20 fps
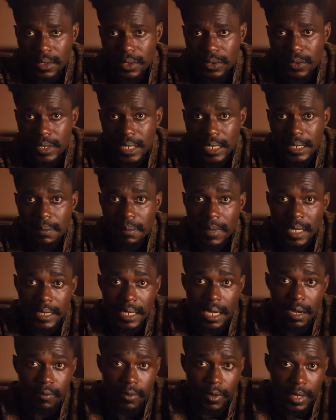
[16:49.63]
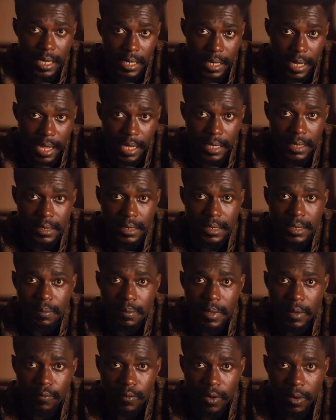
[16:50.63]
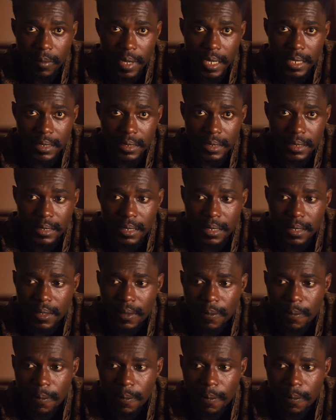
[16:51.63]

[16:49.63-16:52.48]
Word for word: uses metal for enhanced performance.